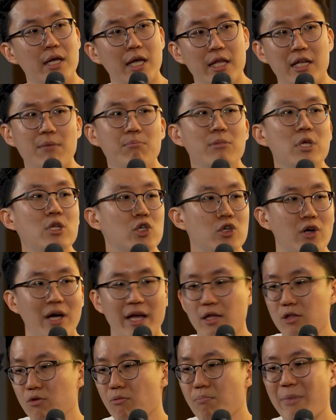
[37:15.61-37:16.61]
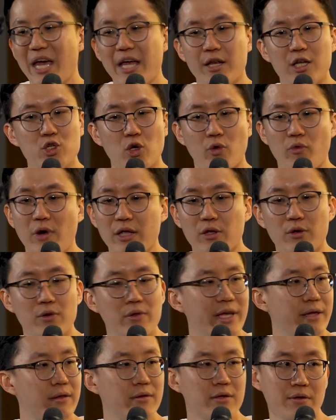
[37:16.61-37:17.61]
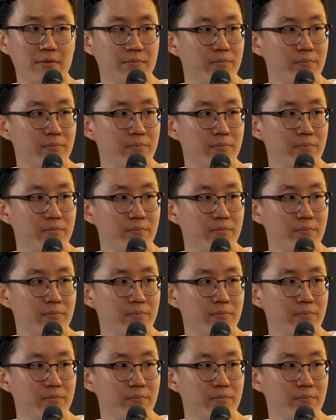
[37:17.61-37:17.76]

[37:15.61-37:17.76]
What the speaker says: and then me trying to manage or regulate.